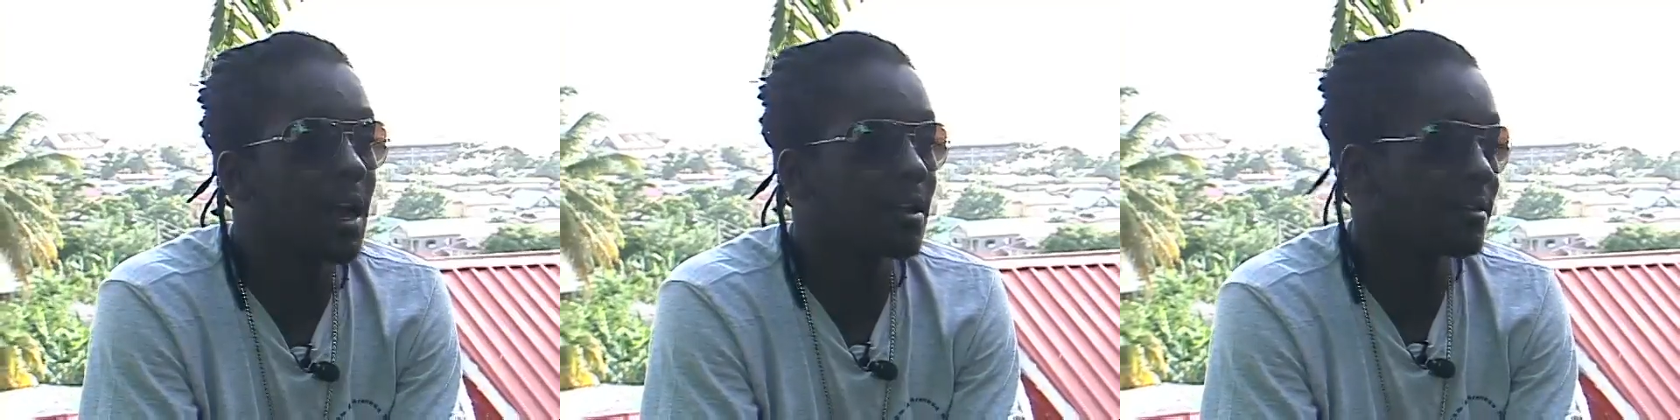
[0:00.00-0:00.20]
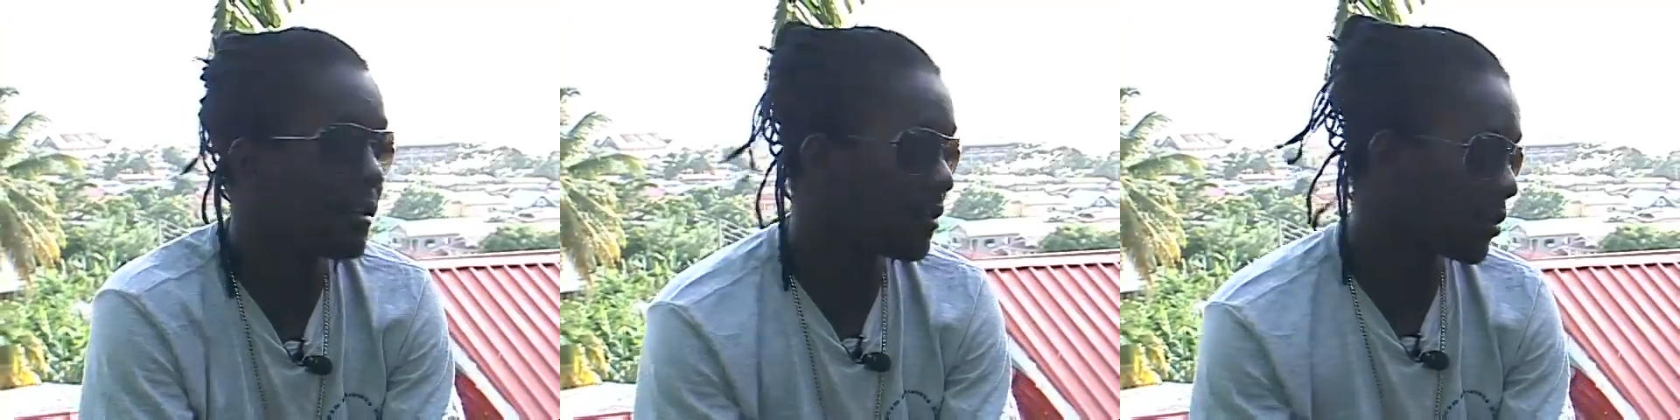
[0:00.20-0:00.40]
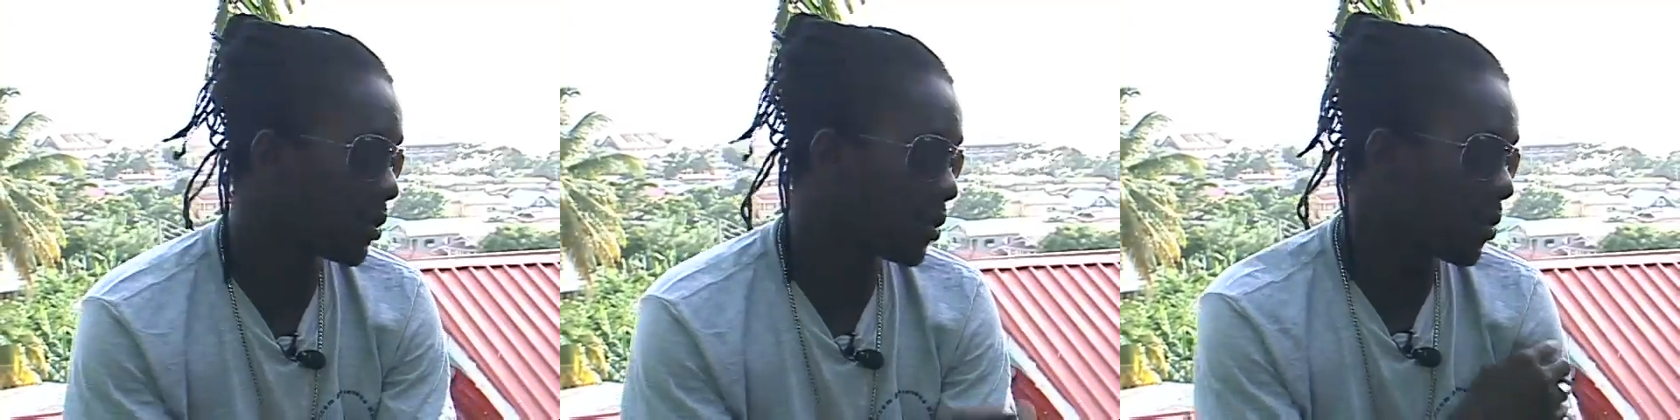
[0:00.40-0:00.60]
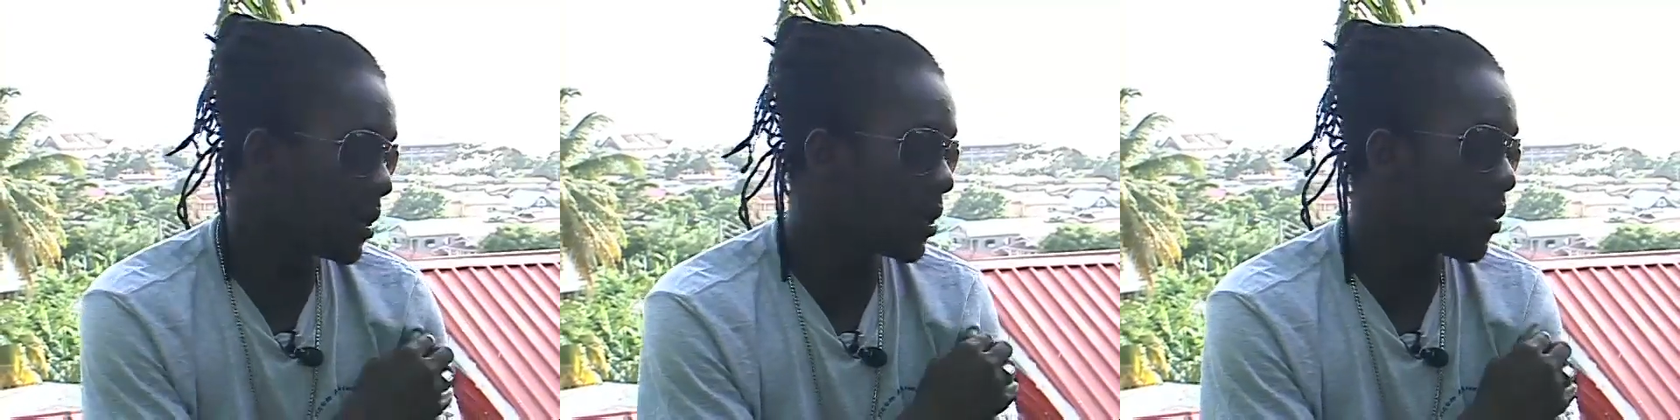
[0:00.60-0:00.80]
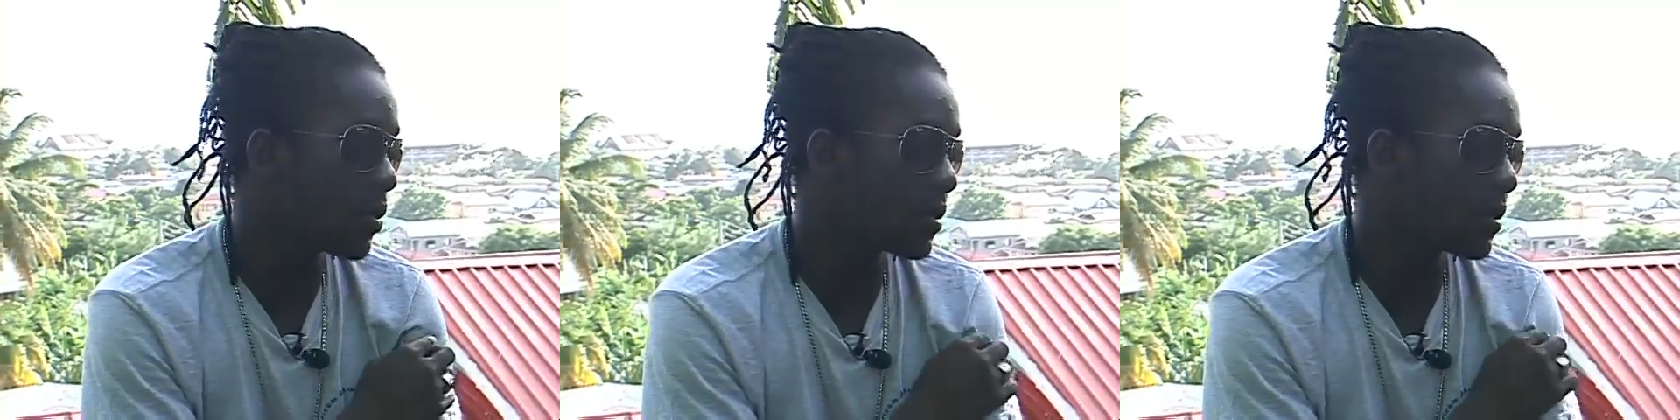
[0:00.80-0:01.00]
Because this could
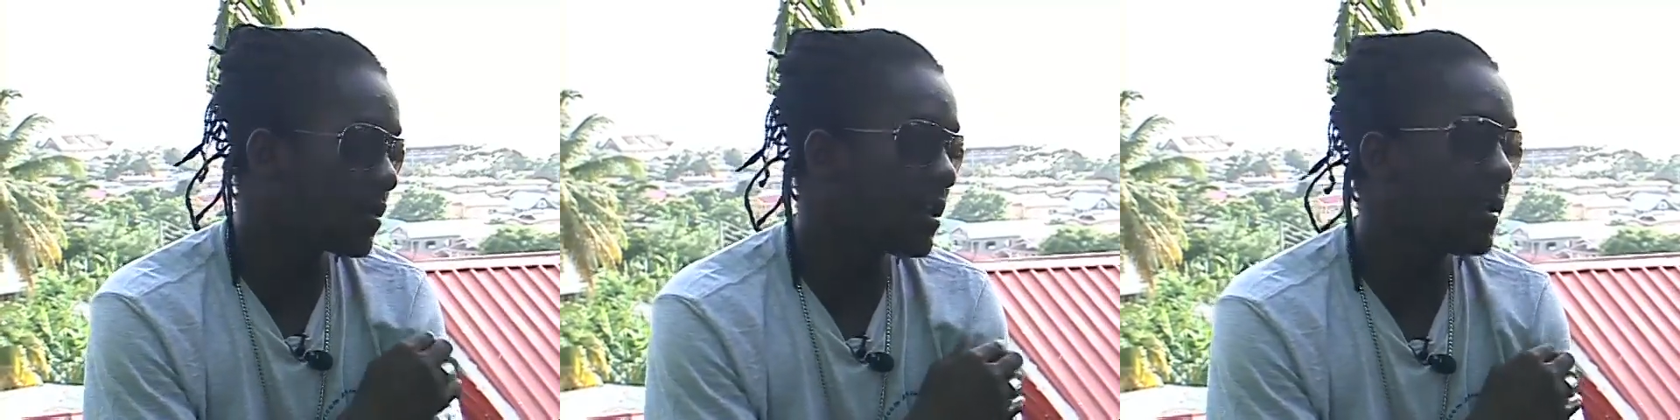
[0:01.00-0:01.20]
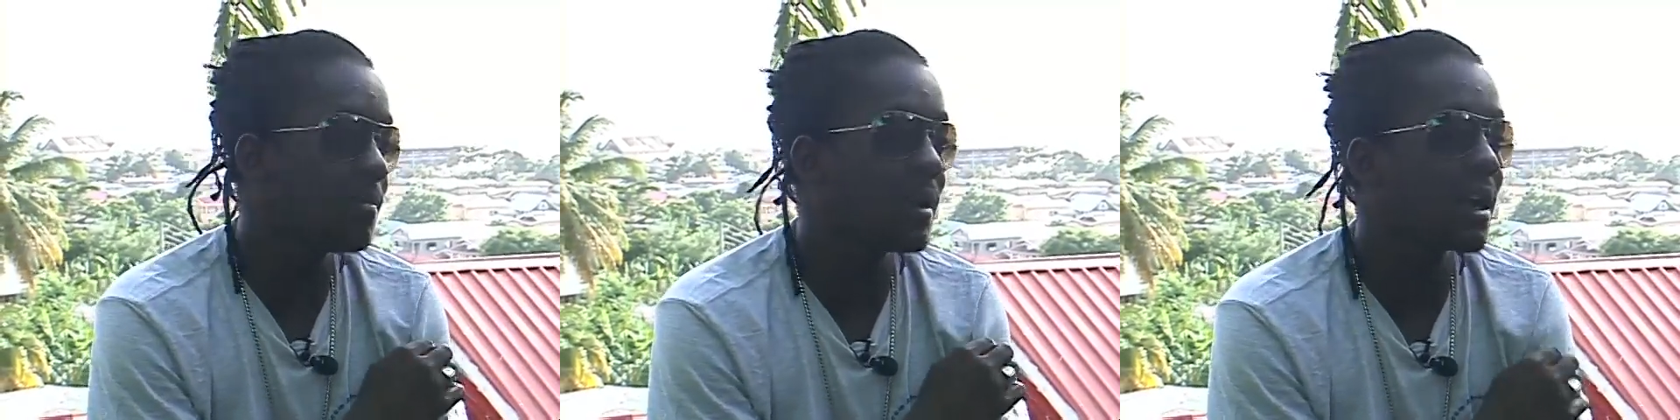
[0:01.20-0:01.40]
only go to sleep